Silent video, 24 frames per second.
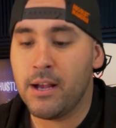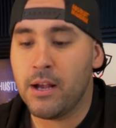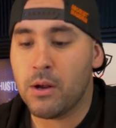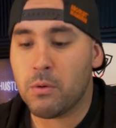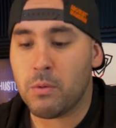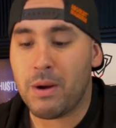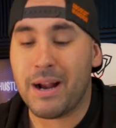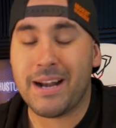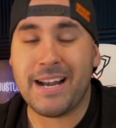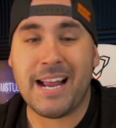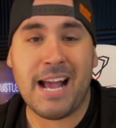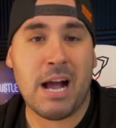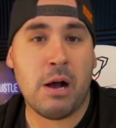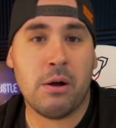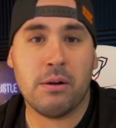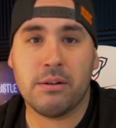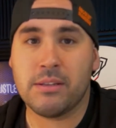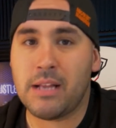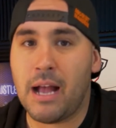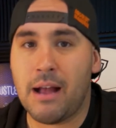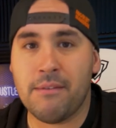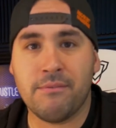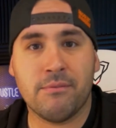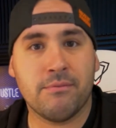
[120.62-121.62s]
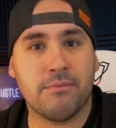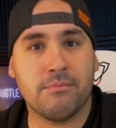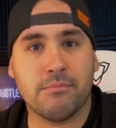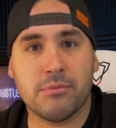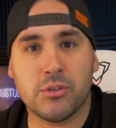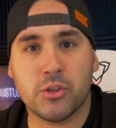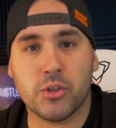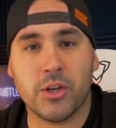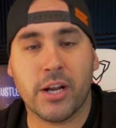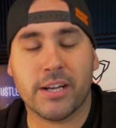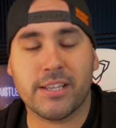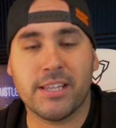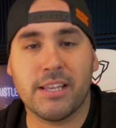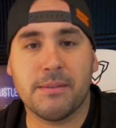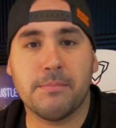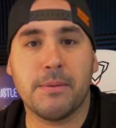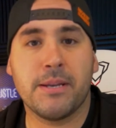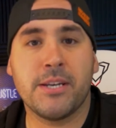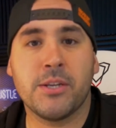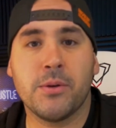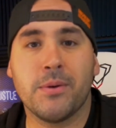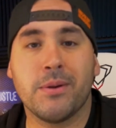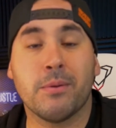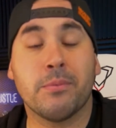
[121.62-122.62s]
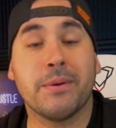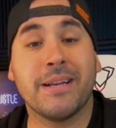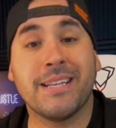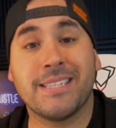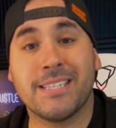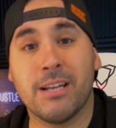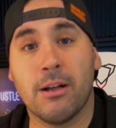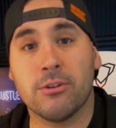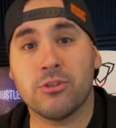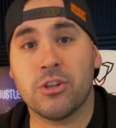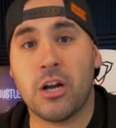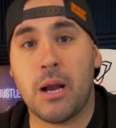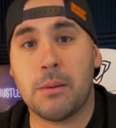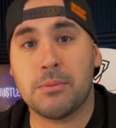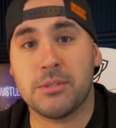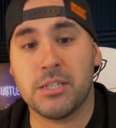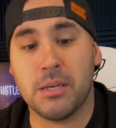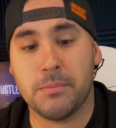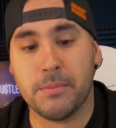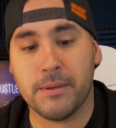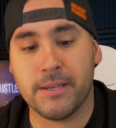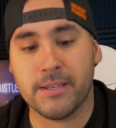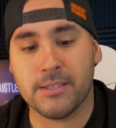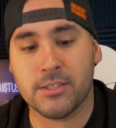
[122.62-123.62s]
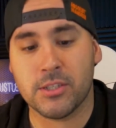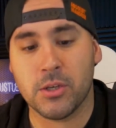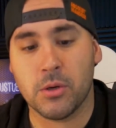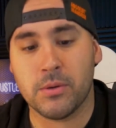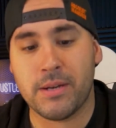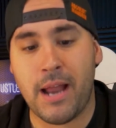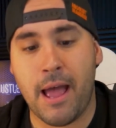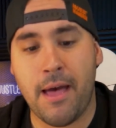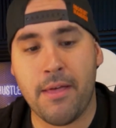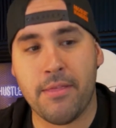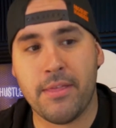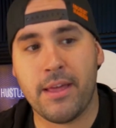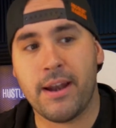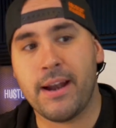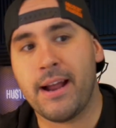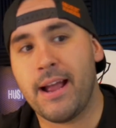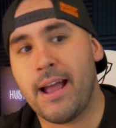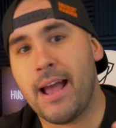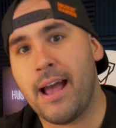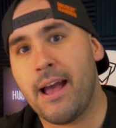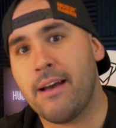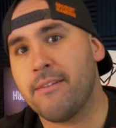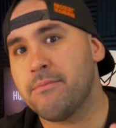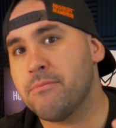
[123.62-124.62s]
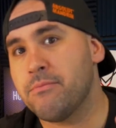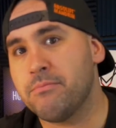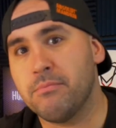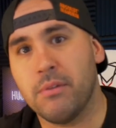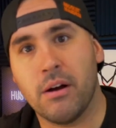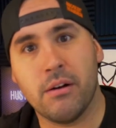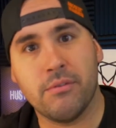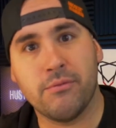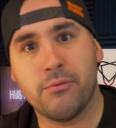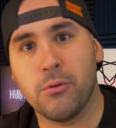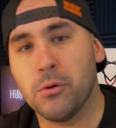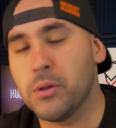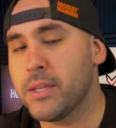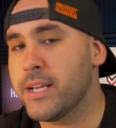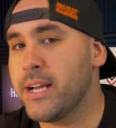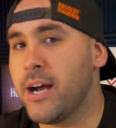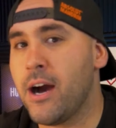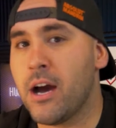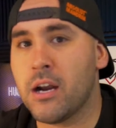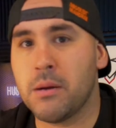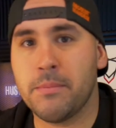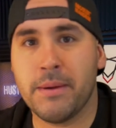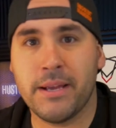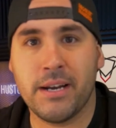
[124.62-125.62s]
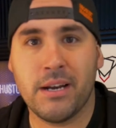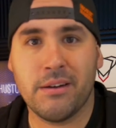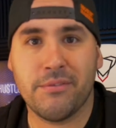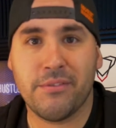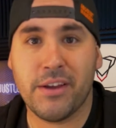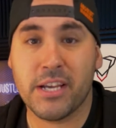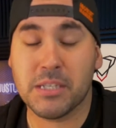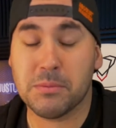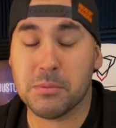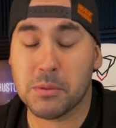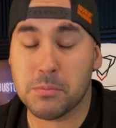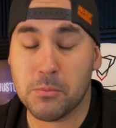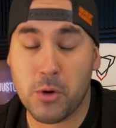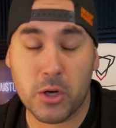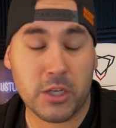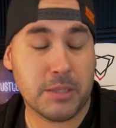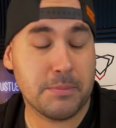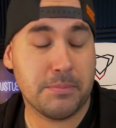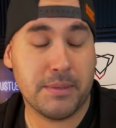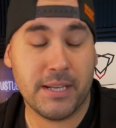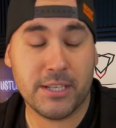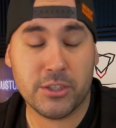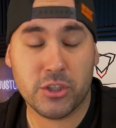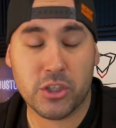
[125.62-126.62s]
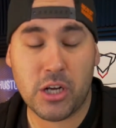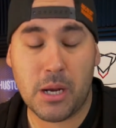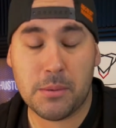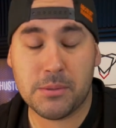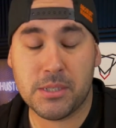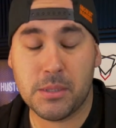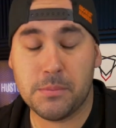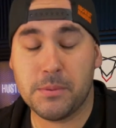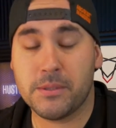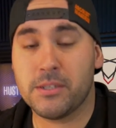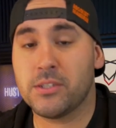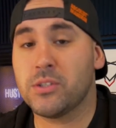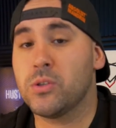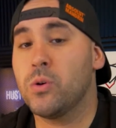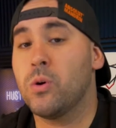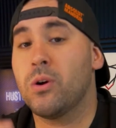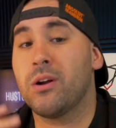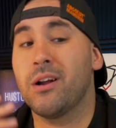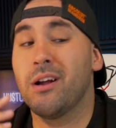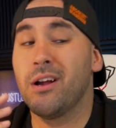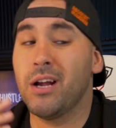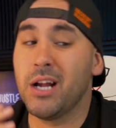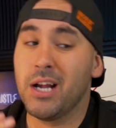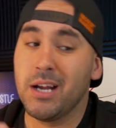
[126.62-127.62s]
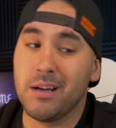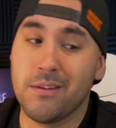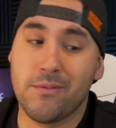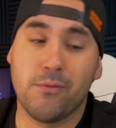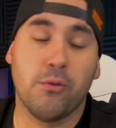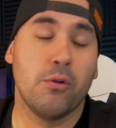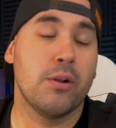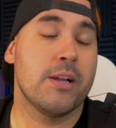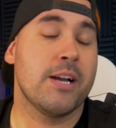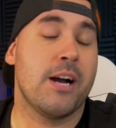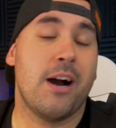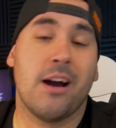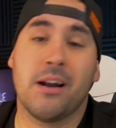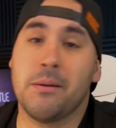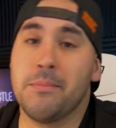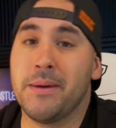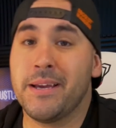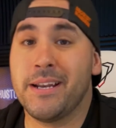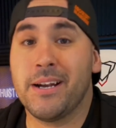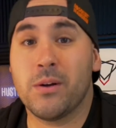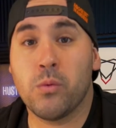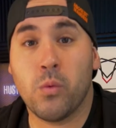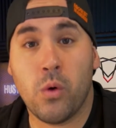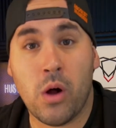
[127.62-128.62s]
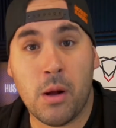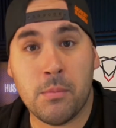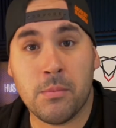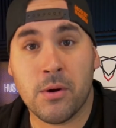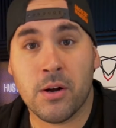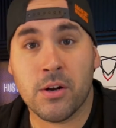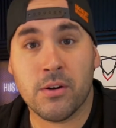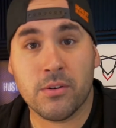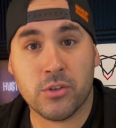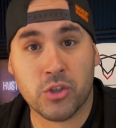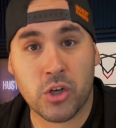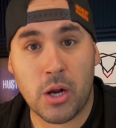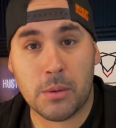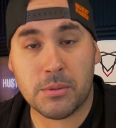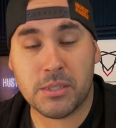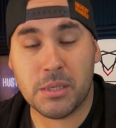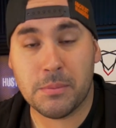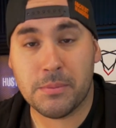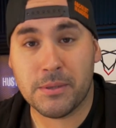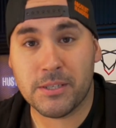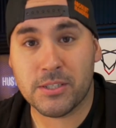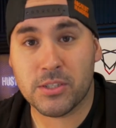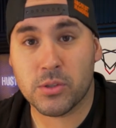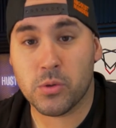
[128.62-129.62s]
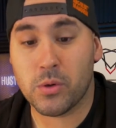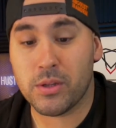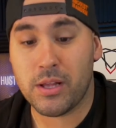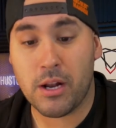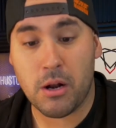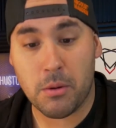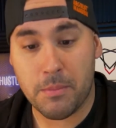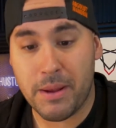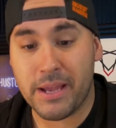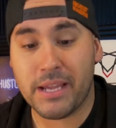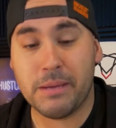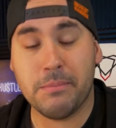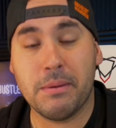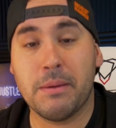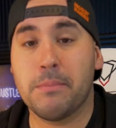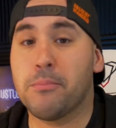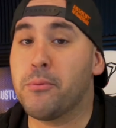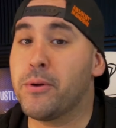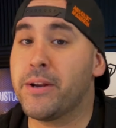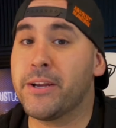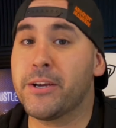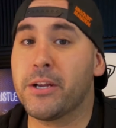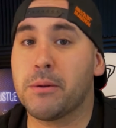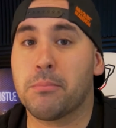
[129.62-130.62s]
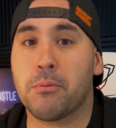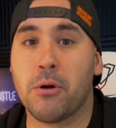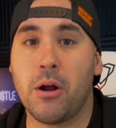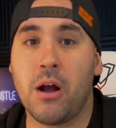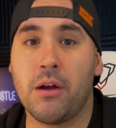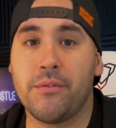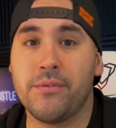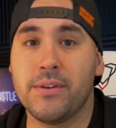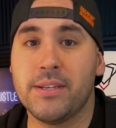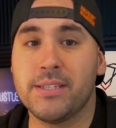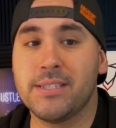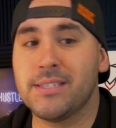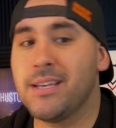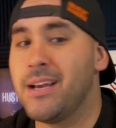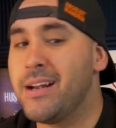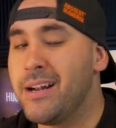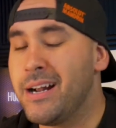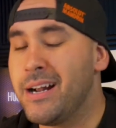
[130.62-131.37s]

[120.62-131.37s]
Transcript: Right now, I've strictly been doing retail dropshipping. So now that I have a fully automated Facebook Marketplace dropshipping store, fully automated Walmart dropshipping store that are making me pretty good profits,